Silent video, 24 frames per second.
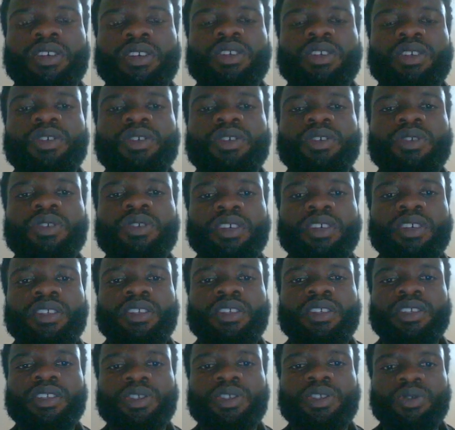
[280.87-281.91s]
Users'
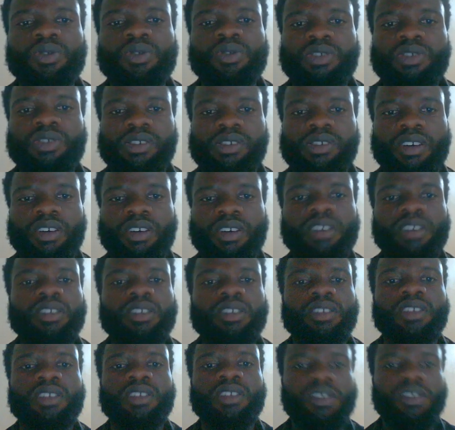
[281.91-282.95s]
issues are
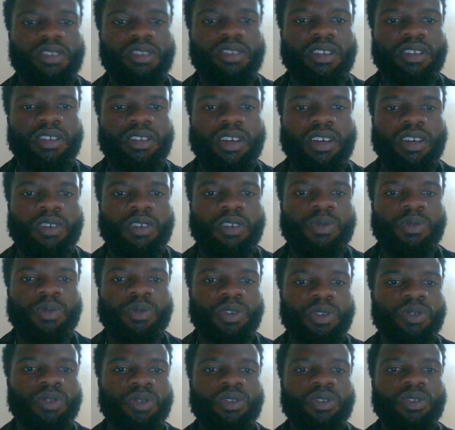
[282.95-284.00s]
skills,
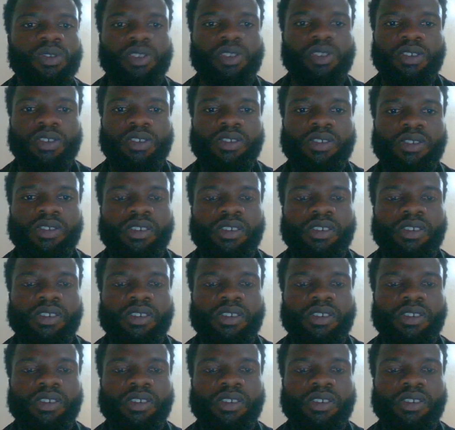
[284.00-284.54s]
adaptation skills.